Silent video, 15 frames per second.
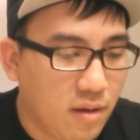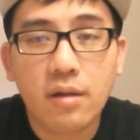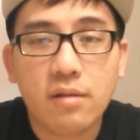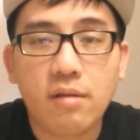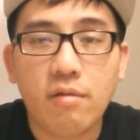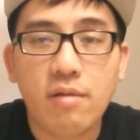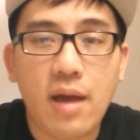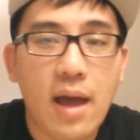
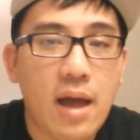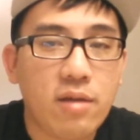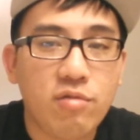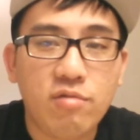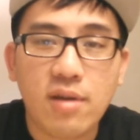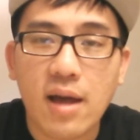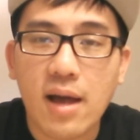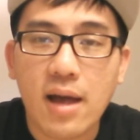So yeah,
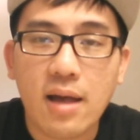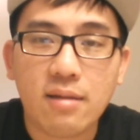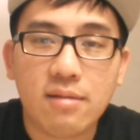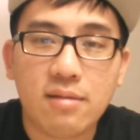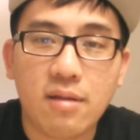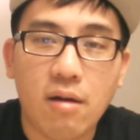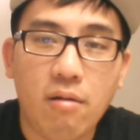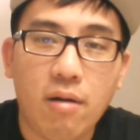you
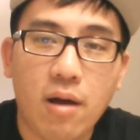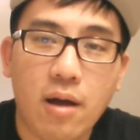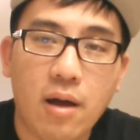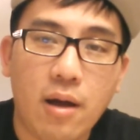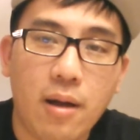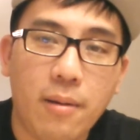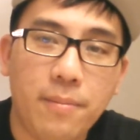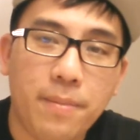guys. So
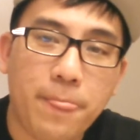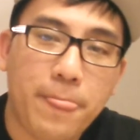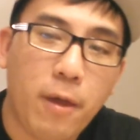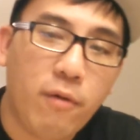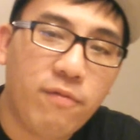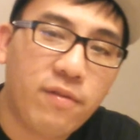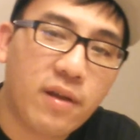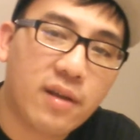um,
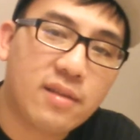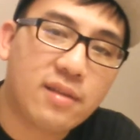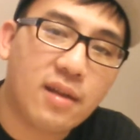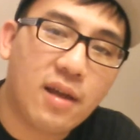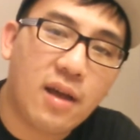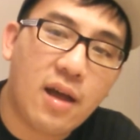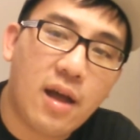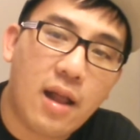don't forget
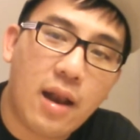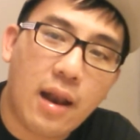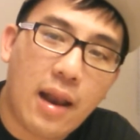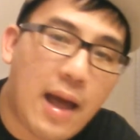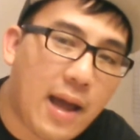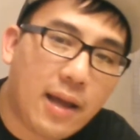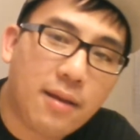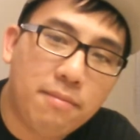to
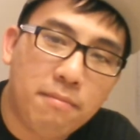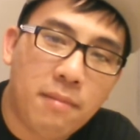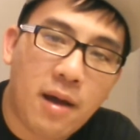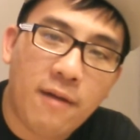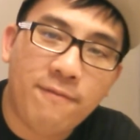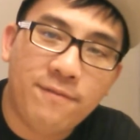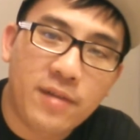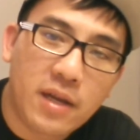like
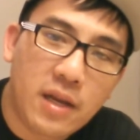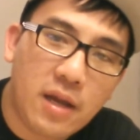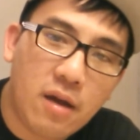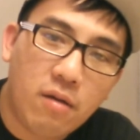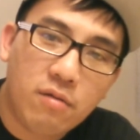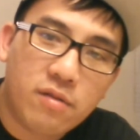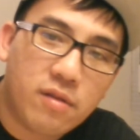my video.